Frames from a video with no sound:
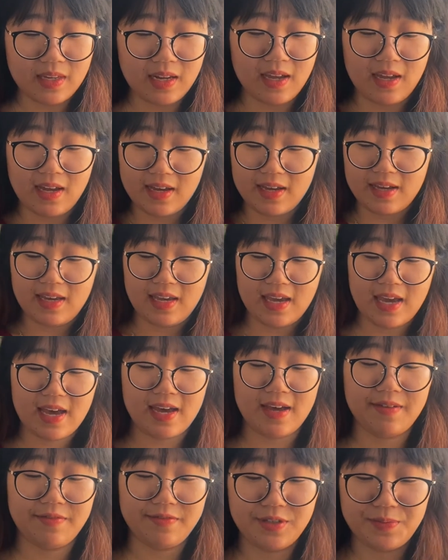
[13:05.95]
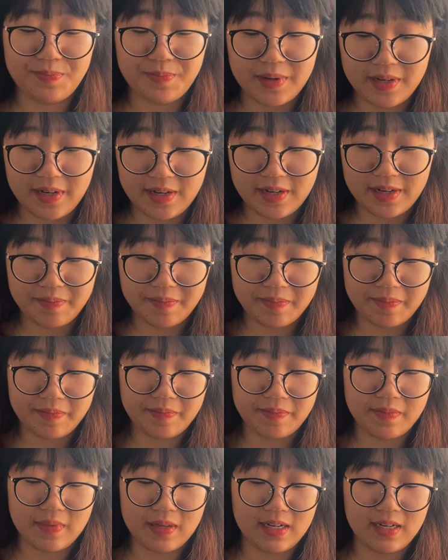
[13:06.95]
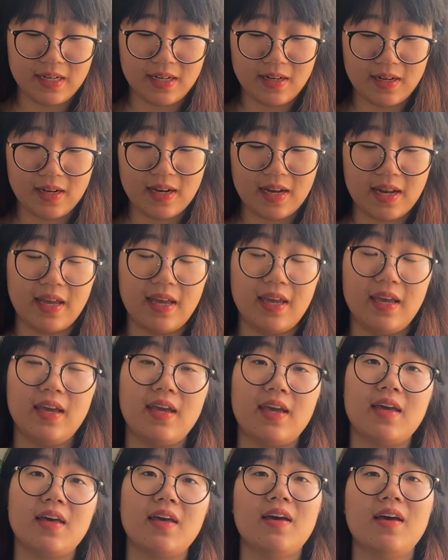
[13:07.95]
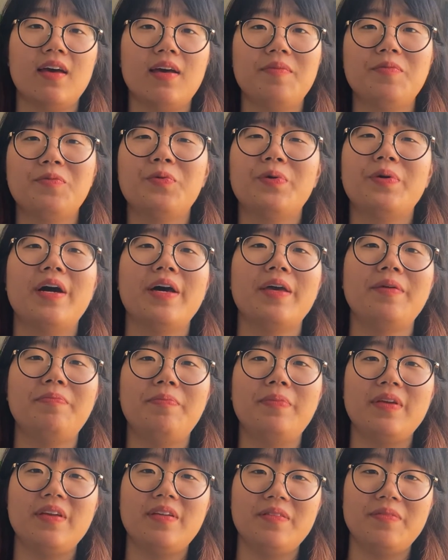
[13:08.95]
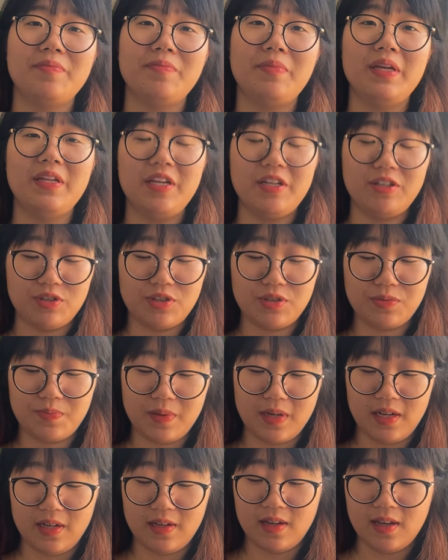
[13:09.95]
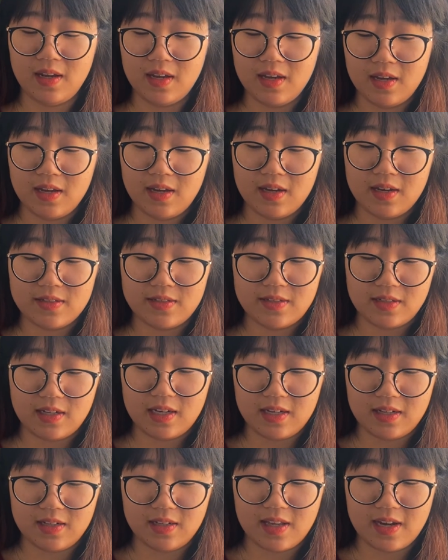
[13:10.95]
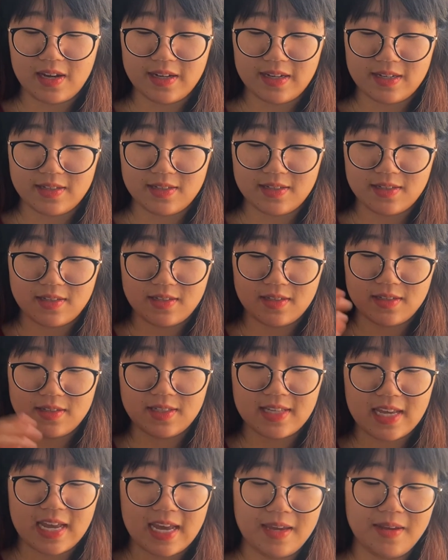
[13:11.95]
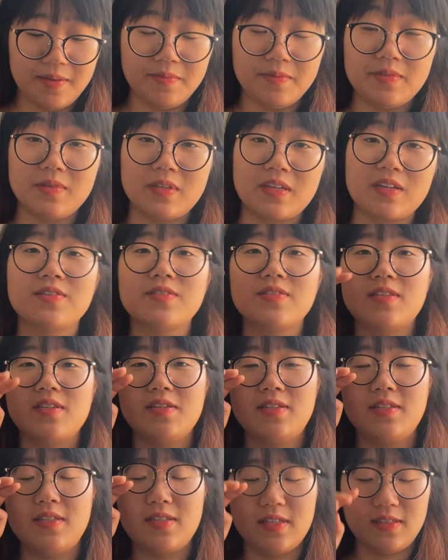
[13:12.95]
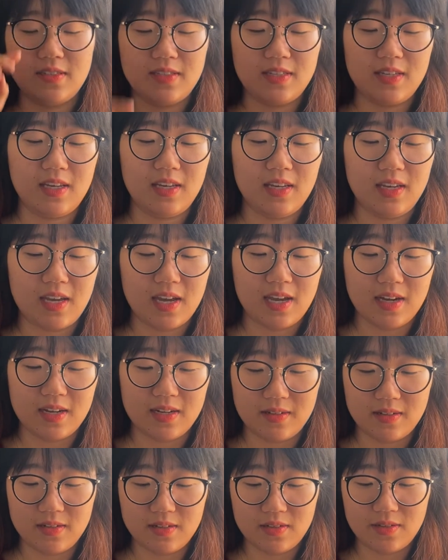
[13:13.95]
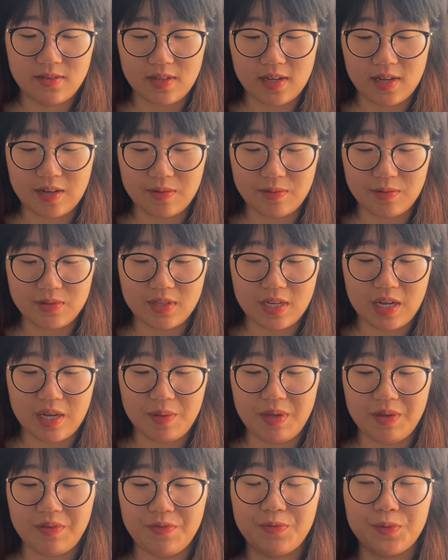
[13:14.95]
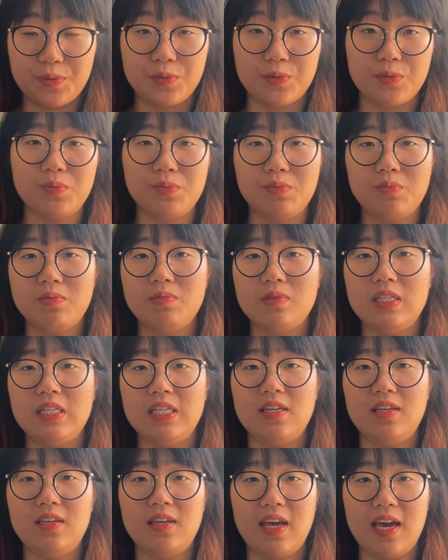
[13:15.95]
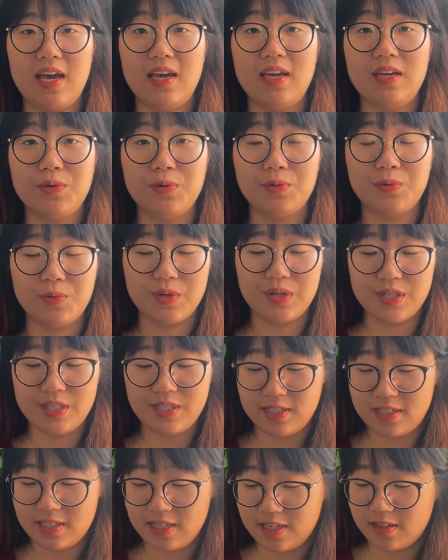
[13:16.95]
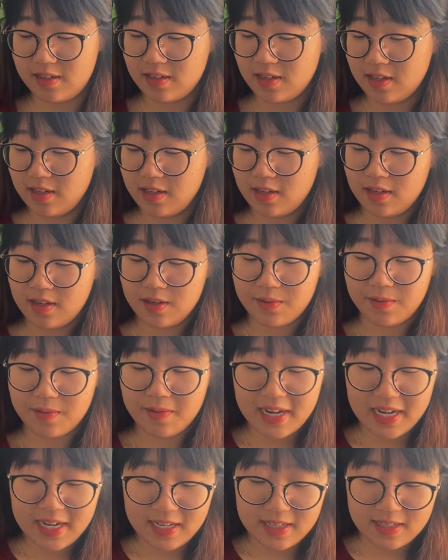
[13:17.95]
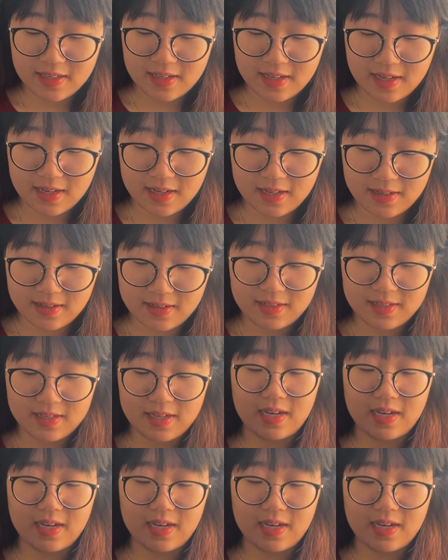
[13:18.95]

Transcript: I have spun out like what I've been meaning to spin, a skin that is the same consistency, and I was aiming for DK or worsted weight. And